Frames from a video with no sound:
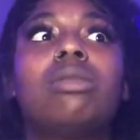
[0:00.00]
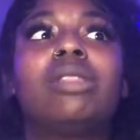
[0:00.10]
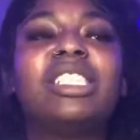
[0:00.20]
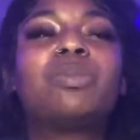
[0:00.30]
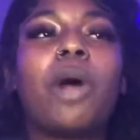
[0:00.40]

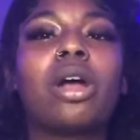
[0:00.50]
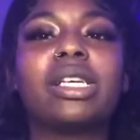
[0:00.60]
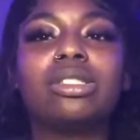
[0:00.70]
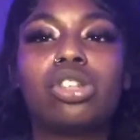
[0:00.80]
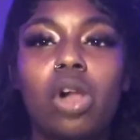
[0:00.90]
this park
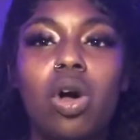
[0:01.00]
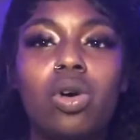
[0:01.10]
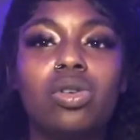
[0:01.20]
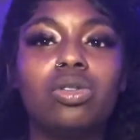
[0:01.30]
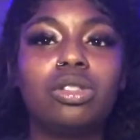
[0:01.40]
is
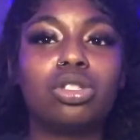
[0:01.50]
closed,